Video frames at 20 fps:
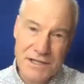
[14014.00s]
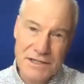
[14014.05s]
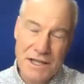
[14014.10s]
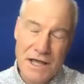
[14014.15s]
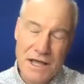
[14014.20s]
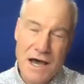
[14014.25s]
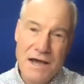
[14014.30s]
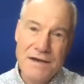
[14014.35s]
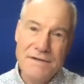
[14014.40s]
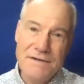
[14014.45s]

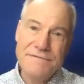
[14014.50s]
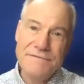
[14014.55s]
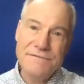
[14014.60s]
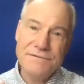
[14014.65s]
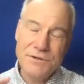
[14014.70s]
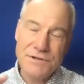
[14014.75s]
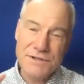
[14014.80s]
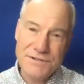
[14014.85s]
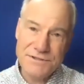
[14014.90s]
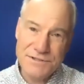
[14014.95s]
live, you
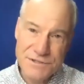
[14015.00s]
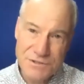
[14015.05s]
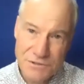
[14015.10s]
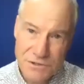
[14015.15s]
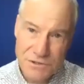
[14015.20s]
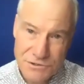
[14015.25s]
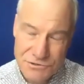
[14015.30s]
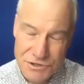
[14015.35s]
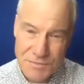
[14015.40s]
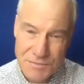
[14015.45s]
can still
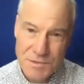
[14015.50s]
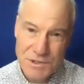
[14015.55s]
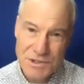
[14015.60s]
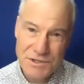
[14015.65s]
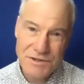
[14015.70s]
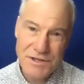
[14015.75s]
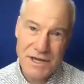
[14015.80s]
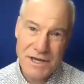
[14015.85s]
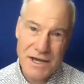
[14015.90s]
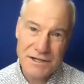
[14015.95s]
contribute to
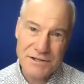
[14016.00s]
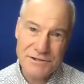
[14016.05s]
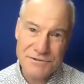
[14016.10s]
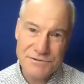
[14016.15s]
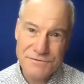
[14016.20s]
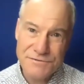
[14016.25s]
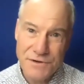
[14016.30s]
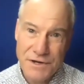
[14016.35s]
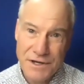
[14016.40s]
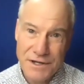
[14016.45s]
the Actors
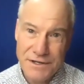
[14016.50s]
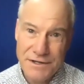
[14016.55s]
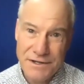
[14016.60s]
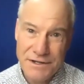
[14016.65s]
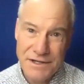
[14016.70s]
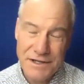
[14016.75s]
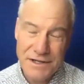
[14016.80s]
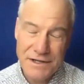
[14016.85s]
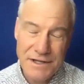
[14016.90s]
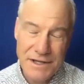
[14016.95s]
Fund,
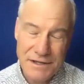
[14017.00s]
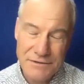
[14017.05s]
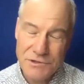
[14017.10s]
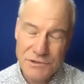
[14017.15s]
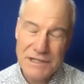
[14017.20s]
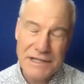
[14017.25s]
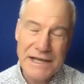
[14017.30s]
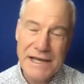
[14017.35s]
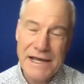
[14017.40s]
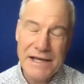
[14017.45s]
and
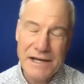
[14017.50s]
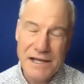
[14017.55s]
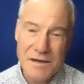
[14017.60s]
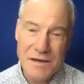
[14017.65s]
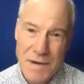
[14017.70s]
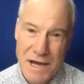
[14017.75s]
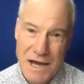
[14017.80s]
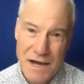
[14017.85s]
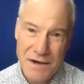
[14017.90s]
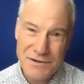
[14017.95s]
really any
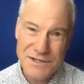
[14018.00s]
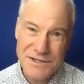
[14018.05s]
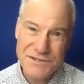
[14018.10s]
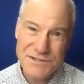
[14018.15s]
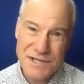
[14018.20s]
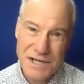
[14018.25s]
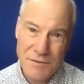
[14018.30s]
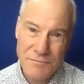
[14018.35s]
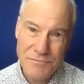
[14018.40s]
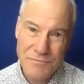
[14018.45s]
amount is
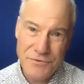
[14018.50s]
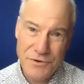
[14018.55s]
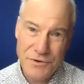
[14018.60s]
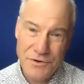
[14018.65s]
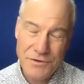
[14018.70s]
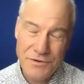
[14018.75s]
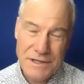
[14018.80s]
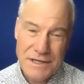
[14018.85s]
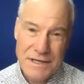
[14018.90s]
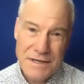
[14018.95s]

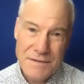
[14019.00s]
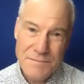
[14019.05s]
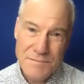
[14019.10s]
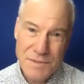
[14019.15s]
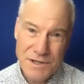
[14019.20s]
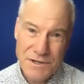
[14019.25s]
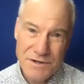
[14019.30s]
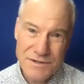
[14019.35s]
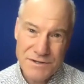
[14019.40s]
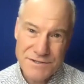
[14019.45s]
helpful
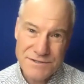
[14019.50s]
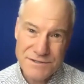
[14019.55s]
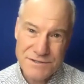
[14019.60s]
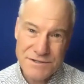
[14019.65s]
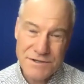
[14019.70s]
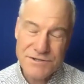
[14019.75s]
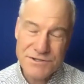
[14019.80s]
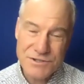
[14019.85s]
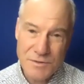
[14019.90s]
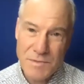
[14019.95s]
because
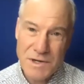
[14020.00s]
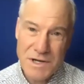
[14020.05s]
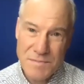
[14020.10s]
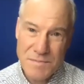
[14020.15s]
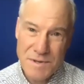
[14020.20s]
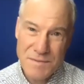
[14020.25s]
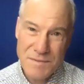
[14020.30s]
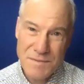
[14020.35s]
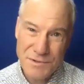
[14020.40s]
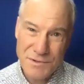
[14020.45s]
there's so many
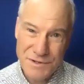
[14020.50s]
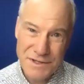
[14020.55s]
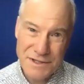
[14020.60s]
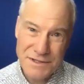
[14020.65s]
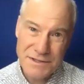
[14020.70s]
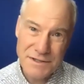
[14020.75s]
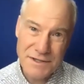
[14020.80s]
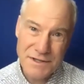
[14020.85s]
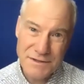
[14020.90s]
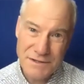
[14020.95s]
people that
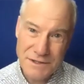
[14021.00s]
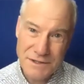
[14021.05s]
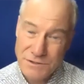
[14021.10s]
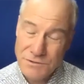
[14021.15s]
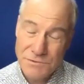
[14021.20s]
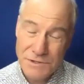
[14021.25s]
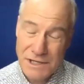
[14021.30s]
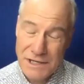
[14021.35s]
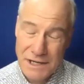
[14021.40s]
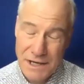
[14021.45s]
that do
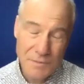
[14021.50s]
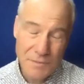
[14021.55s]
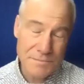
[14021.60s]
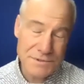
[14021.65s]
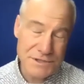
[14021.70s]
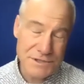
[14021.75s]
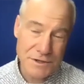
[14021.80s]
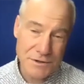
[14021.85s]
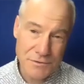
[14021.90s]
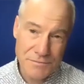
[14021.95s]
need help.
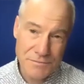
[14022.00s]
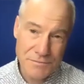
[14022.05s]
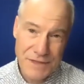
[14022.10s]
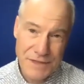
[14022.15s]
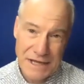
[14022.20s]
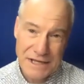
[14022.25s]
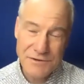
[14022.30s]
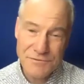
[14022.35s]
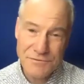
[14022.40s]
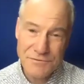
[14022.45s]
So
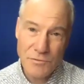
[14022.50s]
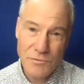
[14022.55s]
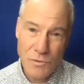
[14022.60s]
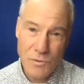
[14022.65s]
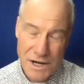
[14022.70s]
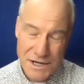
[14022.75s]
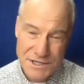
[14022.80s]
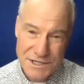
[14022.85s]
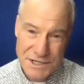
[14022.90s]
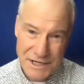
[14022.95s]
thank you for
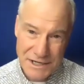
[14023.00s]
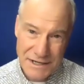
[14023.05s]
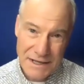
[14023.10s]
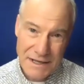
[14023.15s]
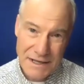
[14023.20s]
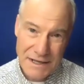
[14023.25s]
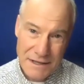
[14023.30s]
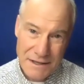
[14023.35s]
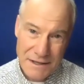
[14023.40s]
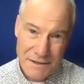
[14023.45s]
watching.
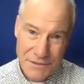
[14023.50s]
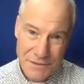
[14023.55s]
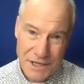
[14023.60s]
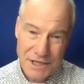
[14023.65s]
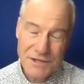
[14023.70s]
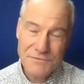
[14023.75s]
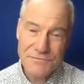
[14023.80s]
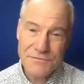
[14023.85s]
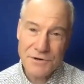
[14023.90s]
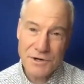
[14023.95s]
Thank
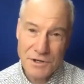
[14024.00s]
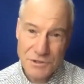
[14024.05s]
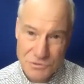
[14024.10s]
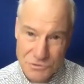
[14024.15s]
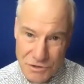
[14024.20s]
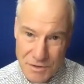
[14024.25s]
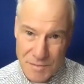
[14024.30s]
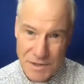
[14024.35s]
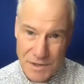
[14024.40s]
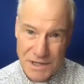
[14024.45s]
you for
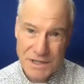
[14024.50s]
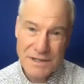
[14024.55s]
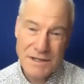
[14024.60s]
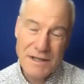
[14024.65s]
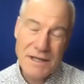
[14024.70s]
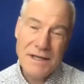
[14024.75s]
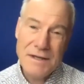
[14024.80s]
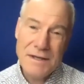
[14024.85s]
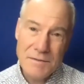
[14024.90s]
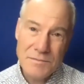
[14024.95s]
contributing.
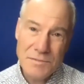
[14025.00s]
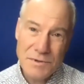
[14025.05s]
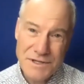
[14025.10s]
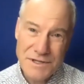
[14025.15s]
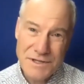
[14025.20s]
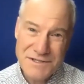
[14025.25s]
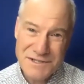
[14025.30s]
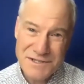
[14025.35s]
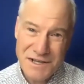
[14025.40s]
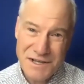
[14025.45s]

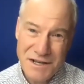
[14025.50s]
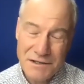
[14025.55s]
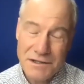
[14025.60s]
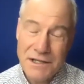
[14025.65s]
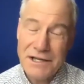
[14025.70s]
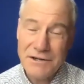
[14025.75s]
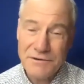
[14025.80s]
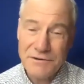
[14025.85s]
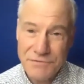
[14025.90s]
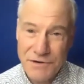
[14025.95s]
Please let
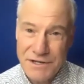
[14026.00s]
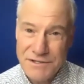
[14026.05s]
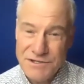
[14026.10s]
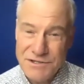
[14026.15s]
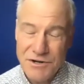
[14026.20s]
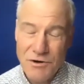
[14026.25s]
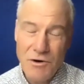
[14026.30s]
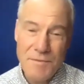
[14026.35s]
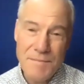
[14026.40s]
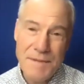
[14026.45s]
your friends
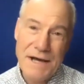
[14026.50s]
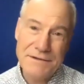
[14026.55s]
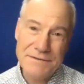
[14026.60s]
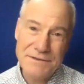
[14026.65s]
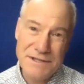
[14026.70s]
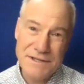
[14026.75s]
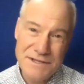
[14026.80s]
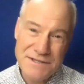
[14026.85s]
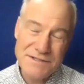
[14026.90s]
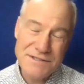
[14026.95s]
know about
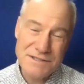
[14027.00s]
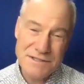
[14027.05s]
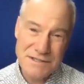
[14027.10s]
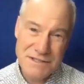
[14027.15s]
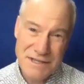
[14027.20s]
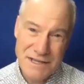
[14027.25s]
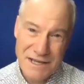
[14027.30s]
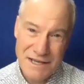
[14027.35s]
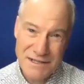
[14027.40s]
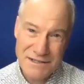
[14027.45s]
this,
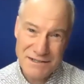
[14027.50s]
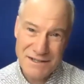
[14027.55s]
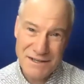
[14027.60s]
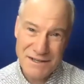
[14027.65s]
and